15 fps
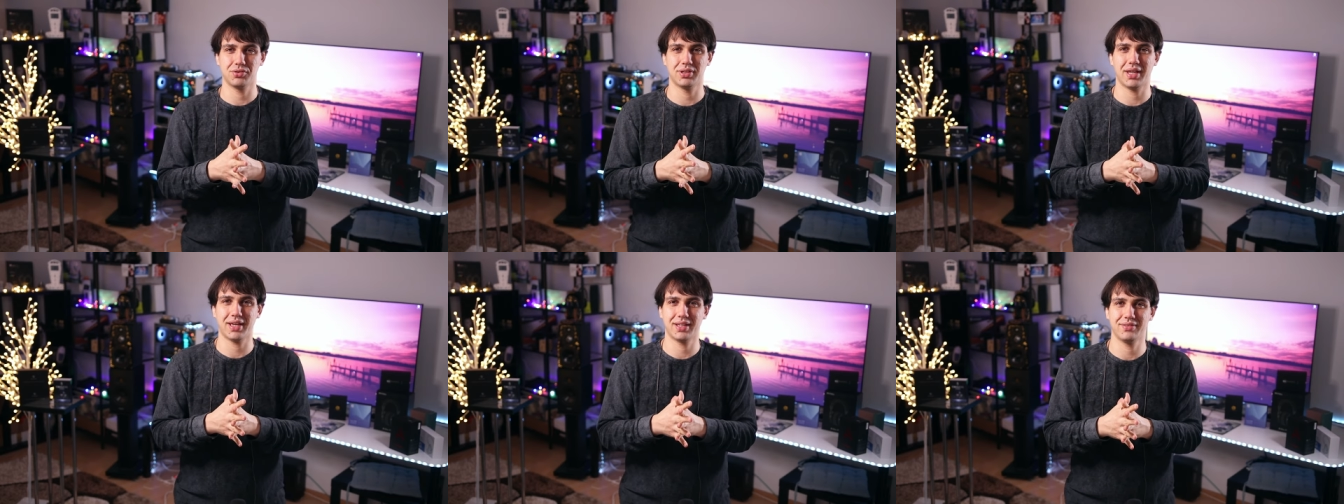to
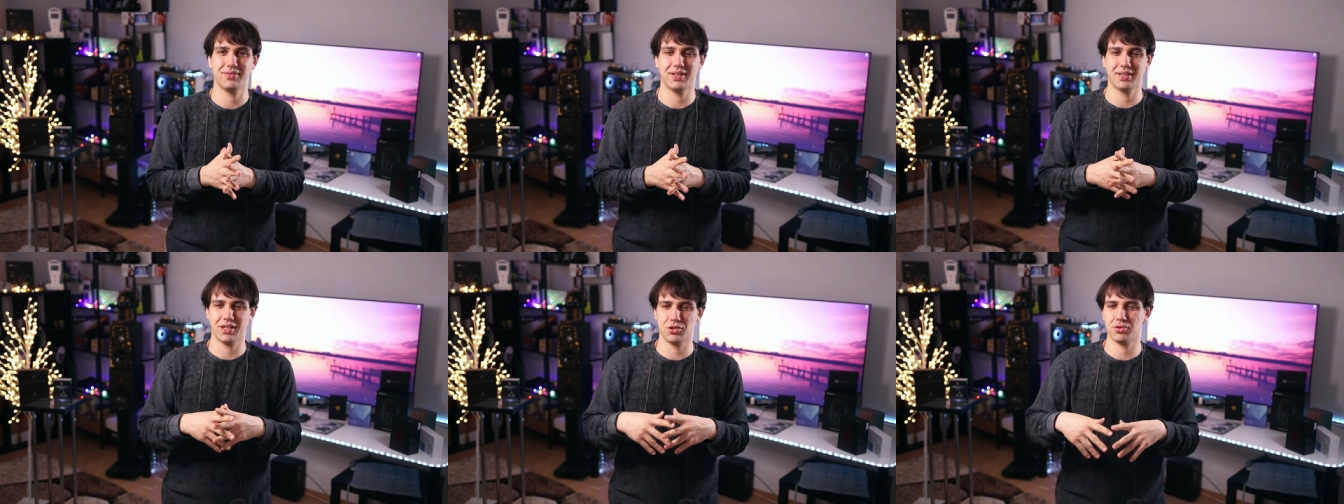take
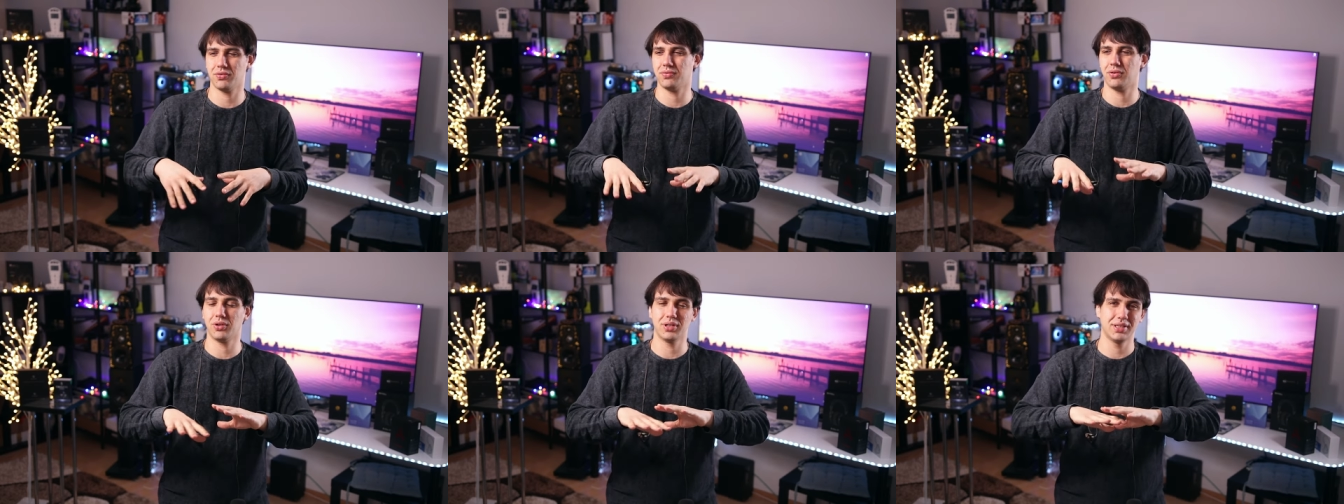advantage
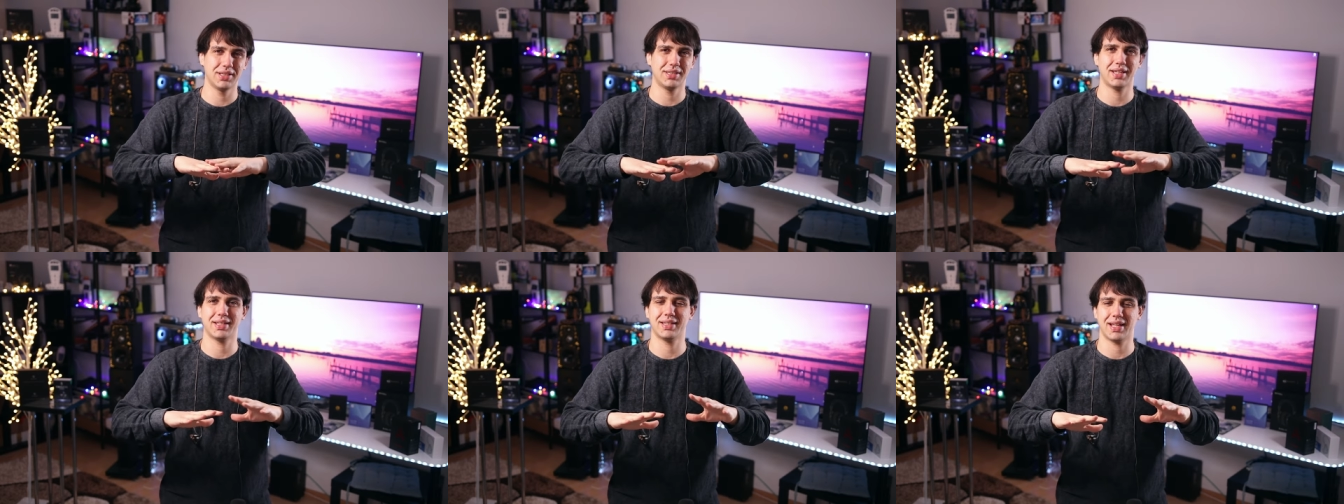of all the
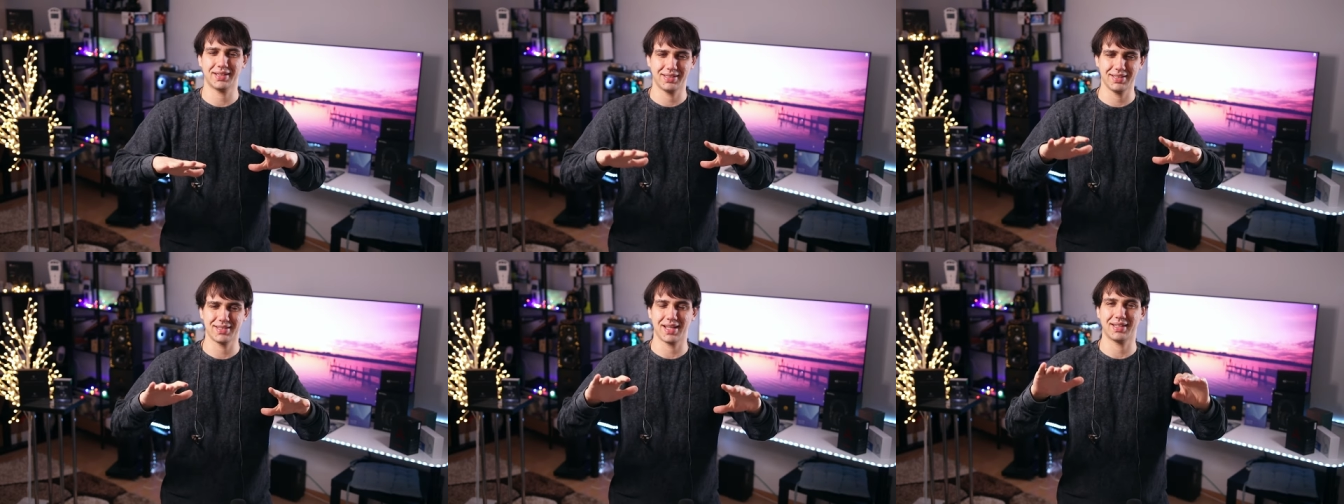tech
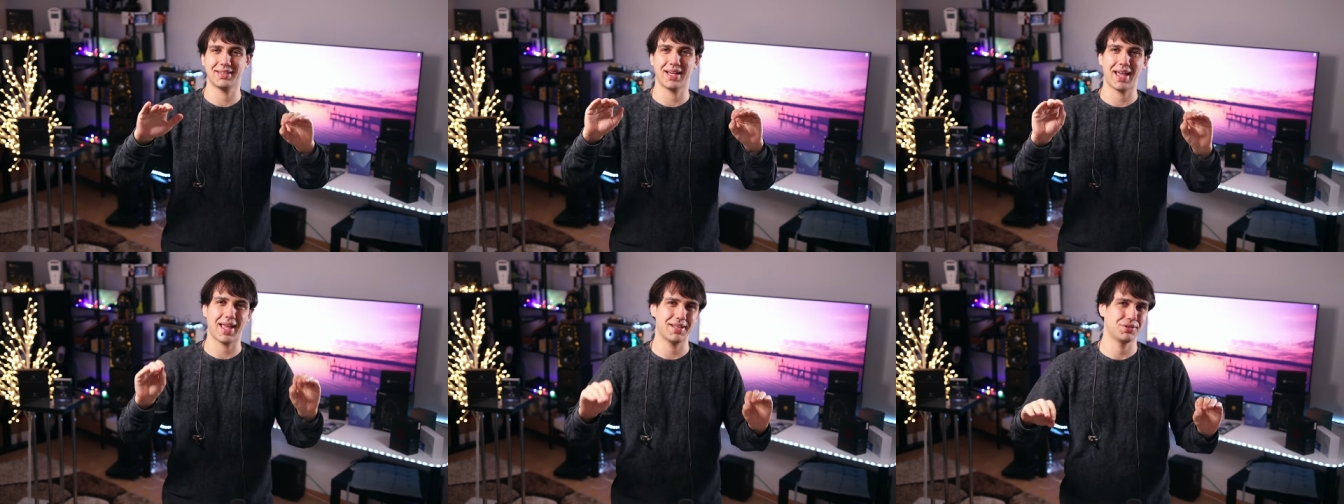that is at
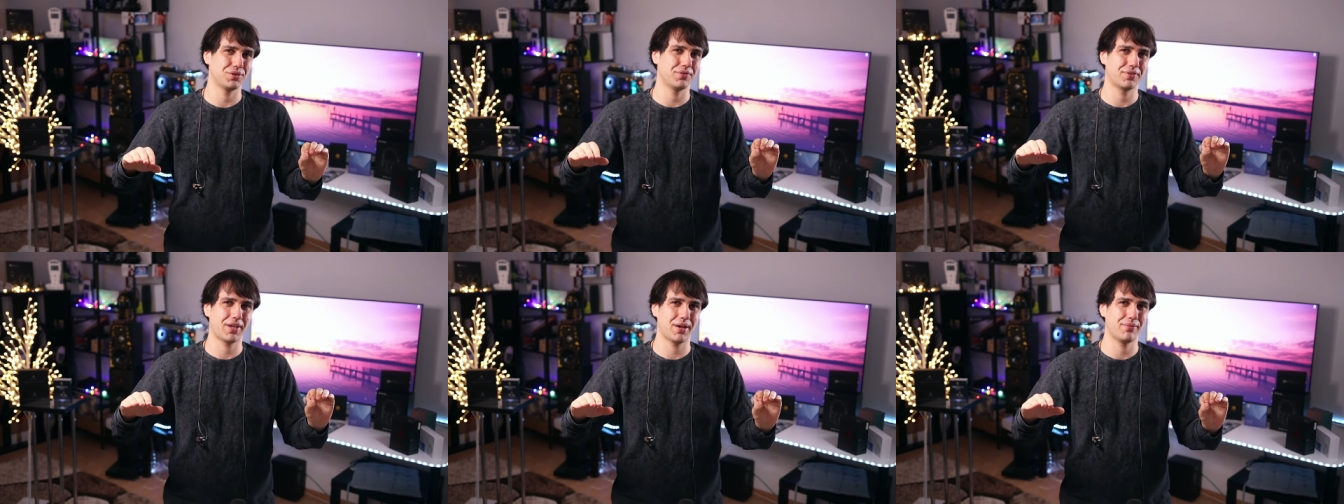the hands
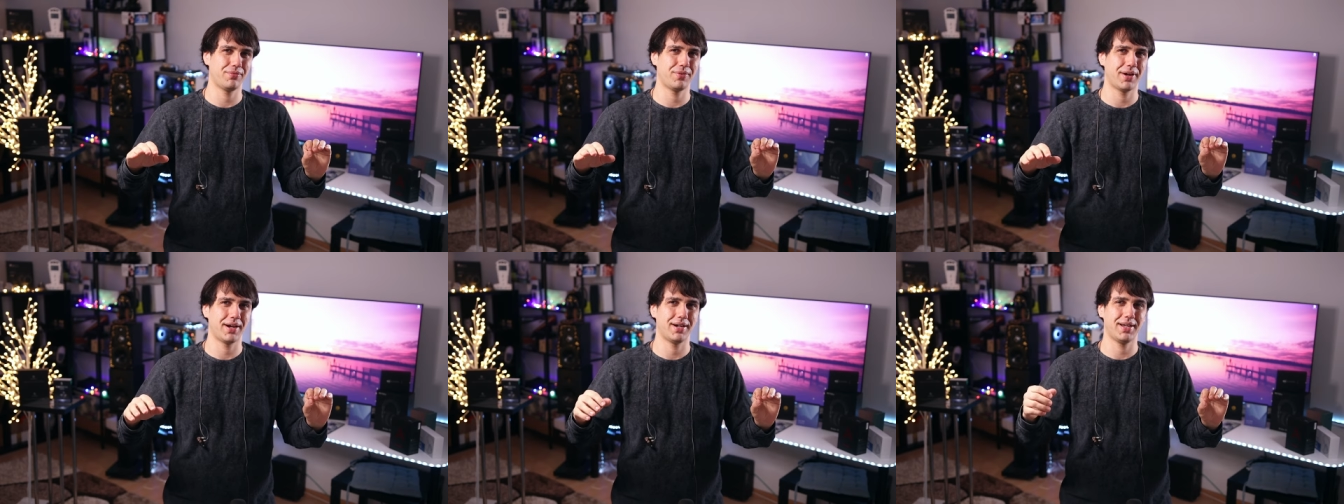of
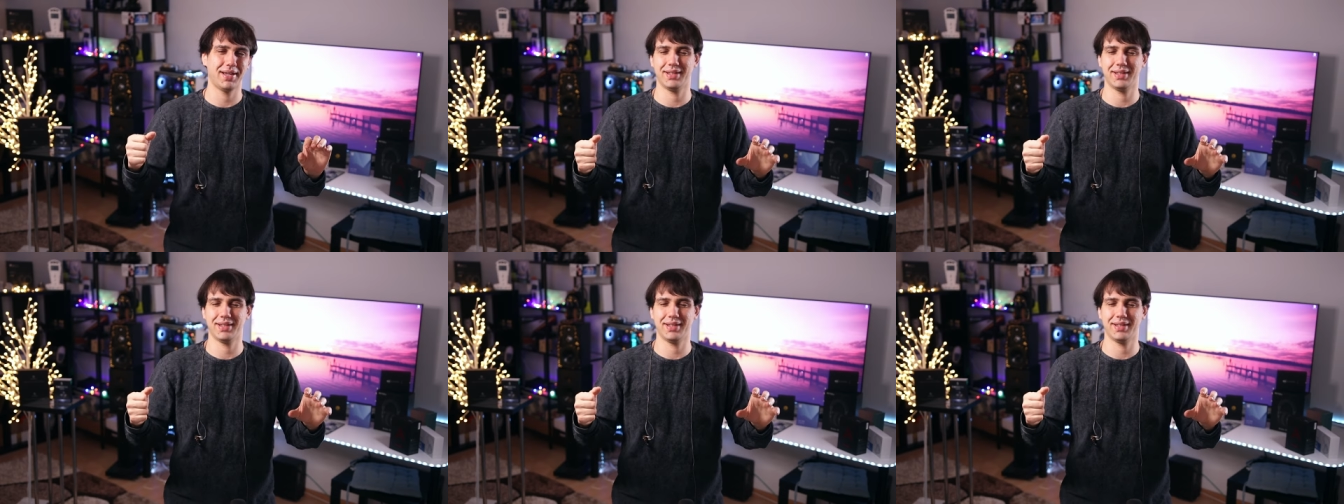Campfire.